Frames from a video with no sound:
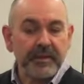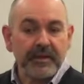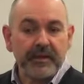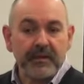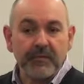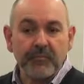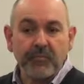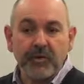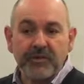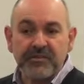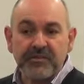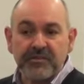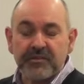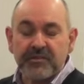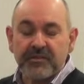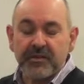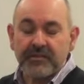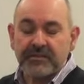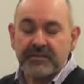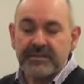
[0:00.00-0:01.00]
You know, once you
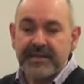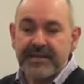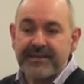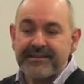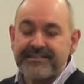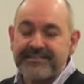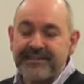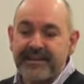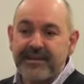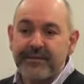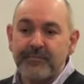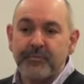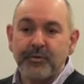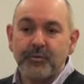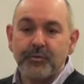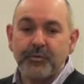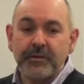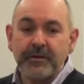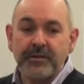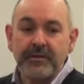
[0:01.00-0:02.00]
start to get
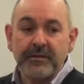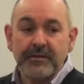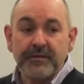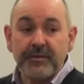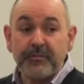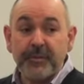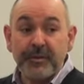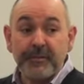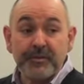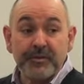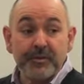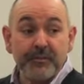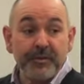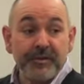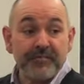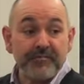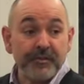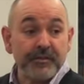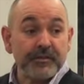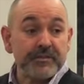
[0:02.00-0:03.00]
stable, maybe do a
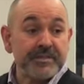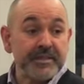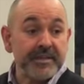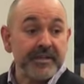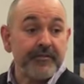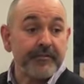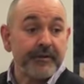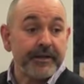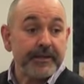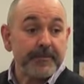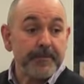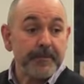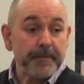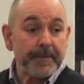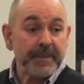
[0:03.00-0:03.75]
bit of volunteering.